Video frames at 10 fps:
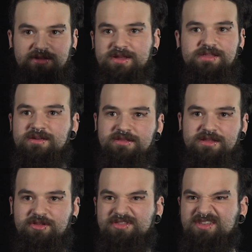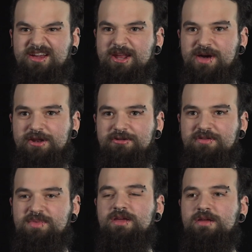wrestling. That's all that kind of mattered
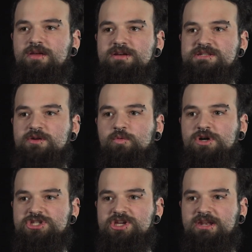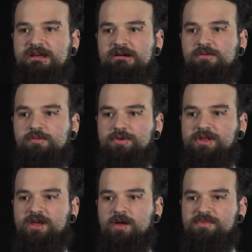to me. So watching it now
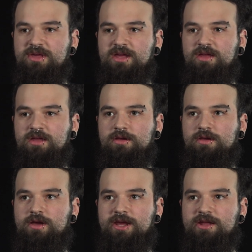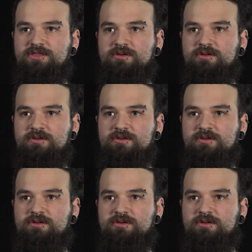really helps me kind of get